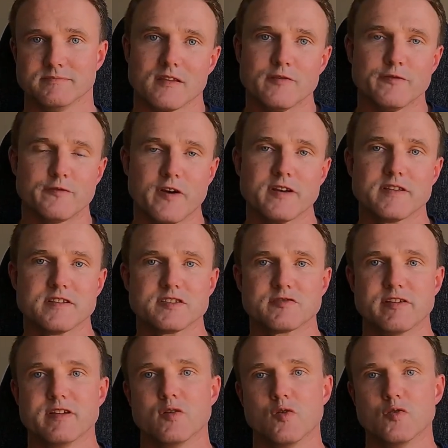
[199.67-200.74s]
The front of the
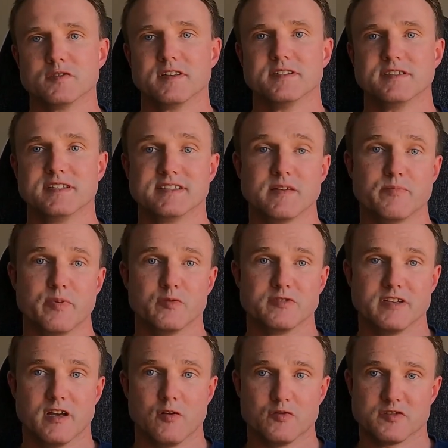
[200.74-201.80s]
screen also sees a
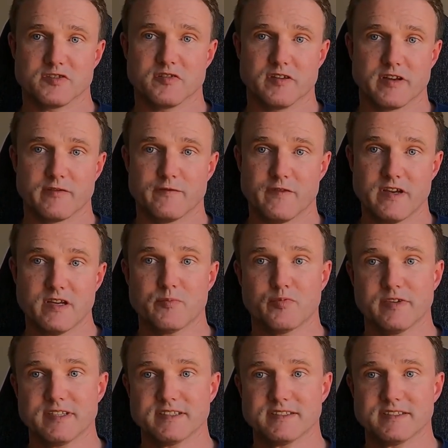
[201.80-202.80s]
built-in ultrasonic fingerprint